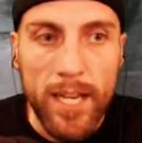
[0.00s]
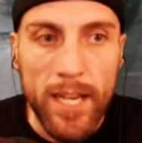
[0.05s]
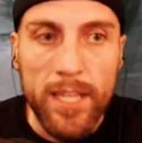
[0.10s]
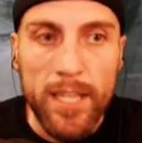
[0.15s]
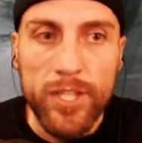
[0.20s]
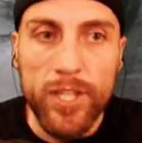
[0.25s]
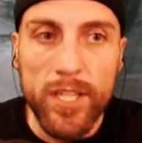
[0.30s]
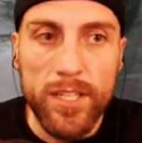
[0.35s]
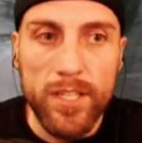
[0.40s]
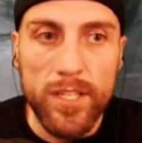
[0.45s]

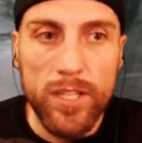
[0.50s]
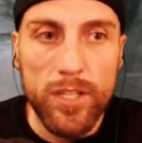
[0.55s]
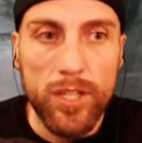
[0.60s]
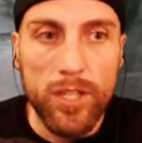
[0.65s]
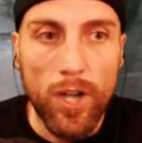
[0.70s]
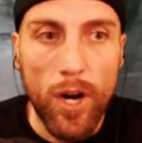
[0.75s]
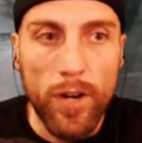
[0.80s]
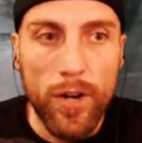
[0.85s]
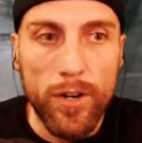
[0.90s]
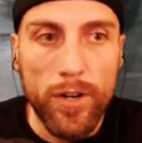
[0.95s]
She is a
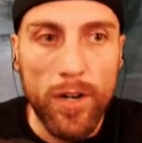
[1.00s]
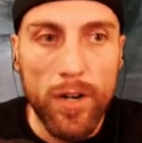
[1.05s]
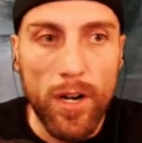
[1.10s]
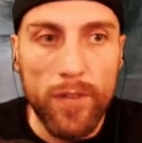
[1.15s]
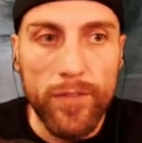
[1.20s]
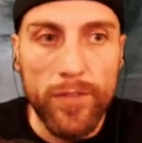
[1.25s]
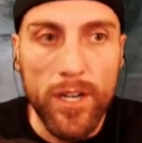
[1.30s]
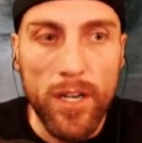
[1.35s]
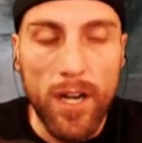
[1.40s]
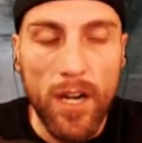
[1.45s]
daughter
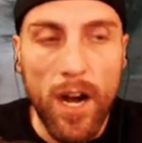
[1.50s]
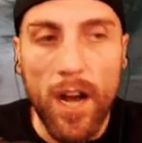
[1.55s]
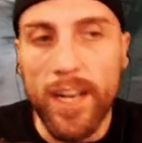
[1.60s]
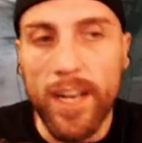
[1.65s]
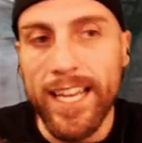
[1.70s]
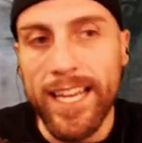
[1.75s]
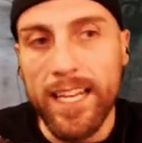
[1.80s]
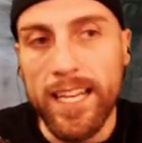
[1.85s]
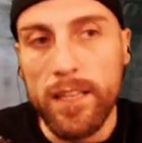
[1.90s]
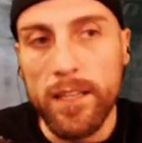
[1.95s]
of the god
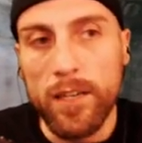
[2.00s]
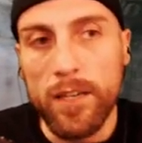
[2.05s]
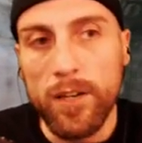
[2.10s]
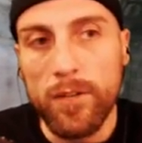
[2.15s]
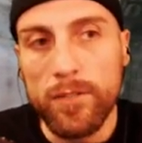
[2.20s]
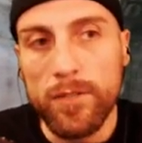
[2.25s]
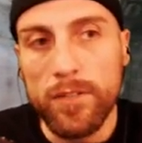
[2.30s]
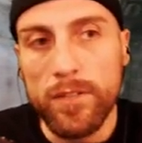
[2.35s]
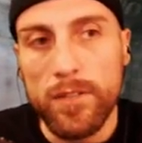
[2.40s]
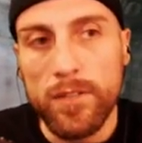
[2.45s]

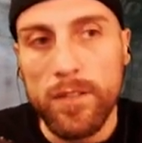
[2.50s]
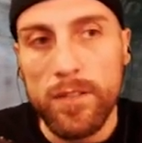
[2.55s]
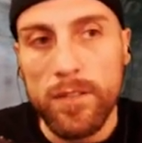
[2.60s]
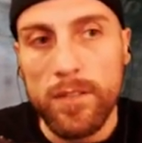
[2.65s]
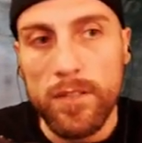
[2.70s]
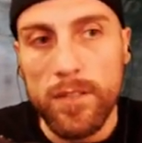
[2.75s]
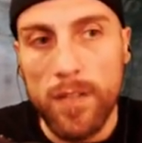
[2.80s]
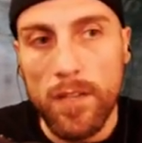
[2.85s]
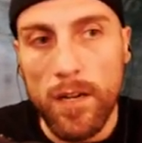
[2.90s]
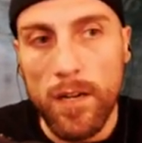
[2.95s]
Helios,
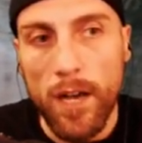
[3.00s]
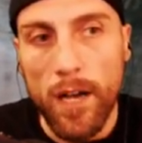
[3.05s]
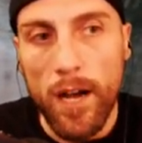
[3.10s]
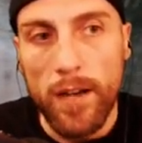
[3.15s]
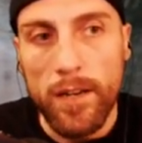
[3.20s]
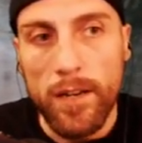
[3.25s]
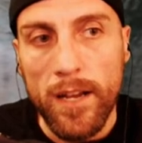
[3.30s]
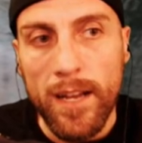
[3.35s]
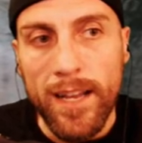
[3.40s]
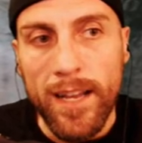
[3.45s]
sun
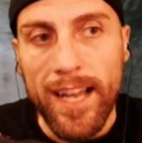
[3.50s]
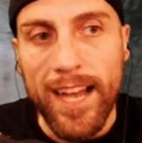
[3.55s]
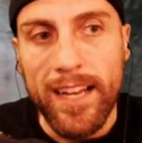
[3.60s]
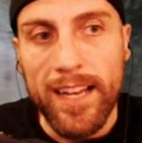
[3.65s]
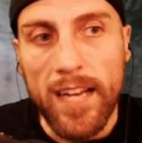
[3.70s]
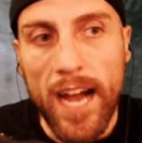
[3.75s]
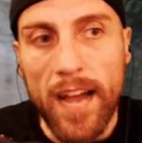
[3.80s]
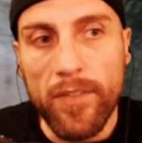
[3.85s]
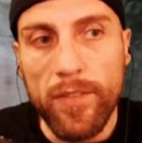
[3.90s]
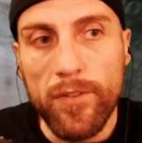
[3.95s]
god, and
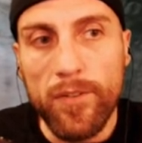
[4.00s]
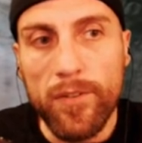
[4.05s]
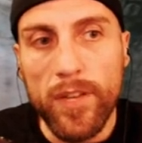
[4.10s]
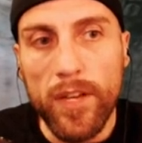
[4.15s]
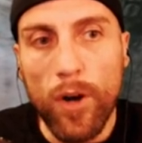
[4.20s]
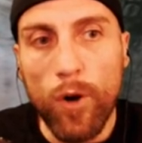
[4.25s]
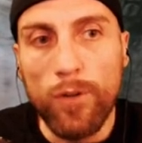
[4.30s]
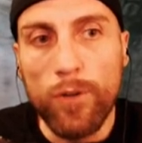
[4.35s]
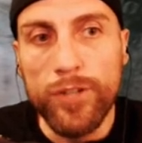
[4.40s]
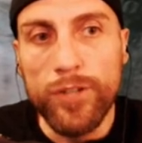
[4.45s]
either the
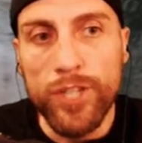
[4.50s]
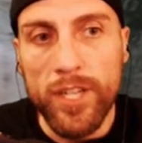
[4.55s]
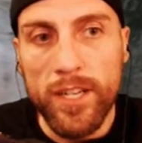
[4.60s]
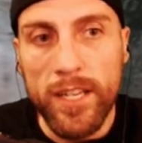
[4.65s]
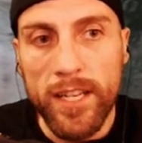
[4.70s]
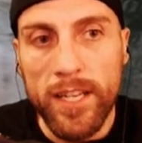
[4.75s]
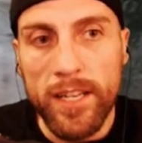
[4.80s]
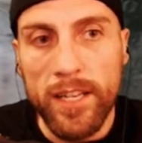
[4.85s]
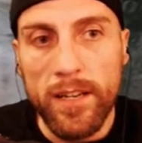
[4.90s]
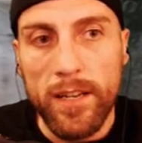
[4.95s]

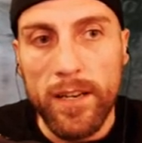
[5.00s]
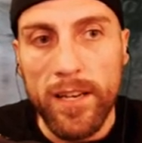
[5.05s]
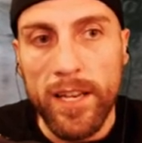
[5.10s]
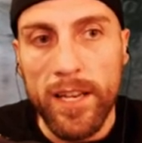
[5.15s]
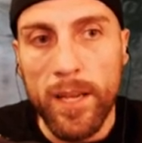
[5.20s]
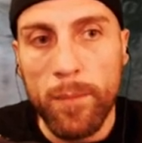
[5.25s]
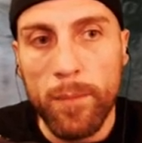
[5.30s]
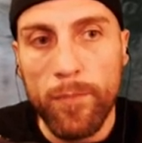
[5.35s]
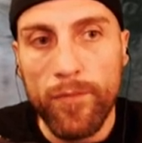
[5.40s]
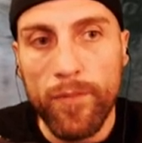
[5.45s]
Oceanid
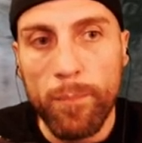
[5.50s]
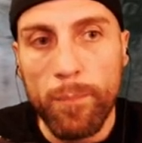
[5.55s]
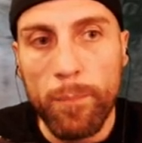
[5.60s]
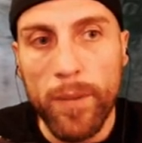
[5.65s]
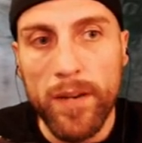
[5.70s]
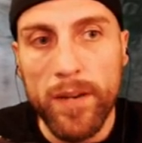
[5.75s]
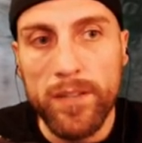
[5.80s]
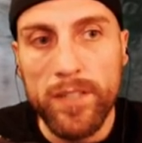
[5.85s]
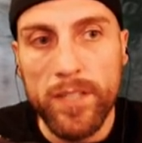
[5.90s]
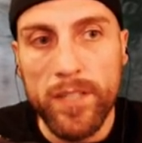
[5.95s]
nymph
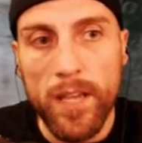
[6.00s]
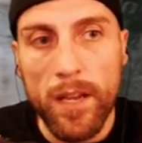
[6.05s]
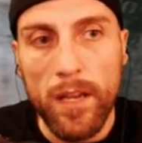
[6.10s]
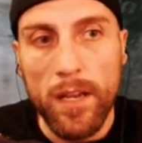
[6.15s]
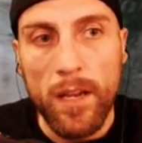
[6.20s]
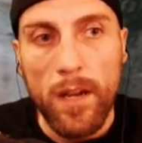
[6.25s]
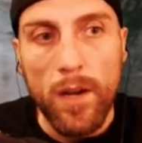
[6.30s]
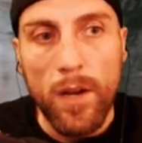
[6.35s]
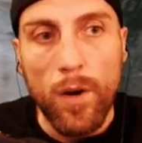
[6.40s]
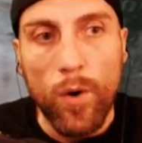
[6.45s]
Circe
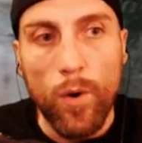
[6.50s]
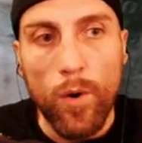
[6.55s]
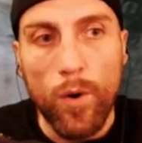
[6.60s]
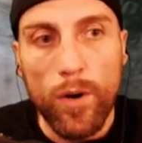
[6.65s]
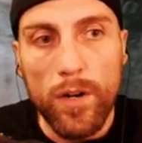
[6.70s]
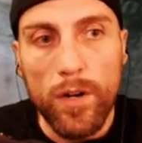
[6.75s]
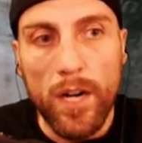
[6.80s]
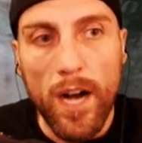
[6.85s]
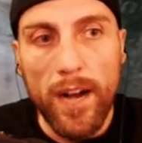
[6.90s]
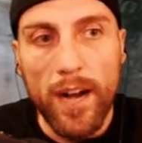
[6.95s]

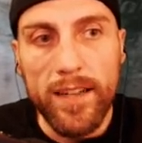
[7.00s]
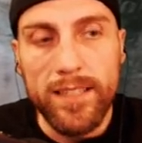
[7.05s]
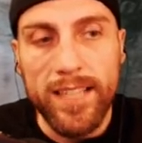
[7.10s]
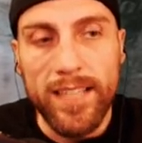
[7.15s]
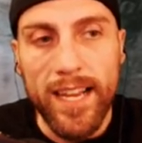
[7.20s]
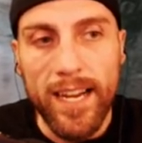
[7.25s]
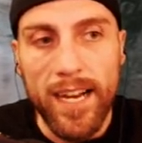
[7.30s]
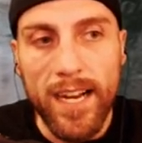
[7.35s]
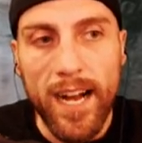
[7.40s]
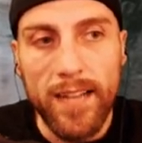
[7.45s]
or goddess
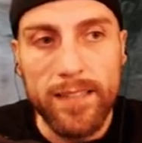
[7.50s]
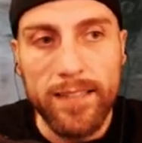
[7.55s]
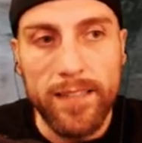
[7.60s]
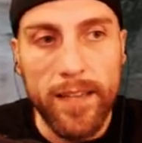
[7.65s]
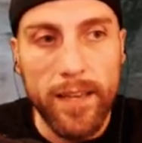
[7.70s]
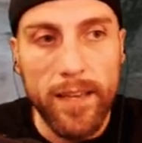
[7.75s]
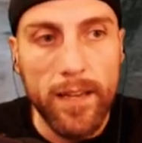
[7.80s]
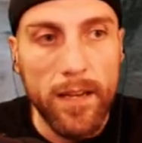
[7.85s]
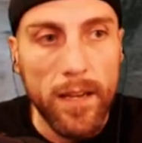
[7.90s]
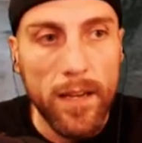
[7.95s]

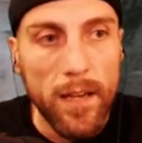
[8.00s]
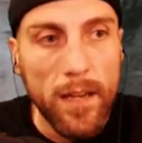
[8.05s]
Hecate.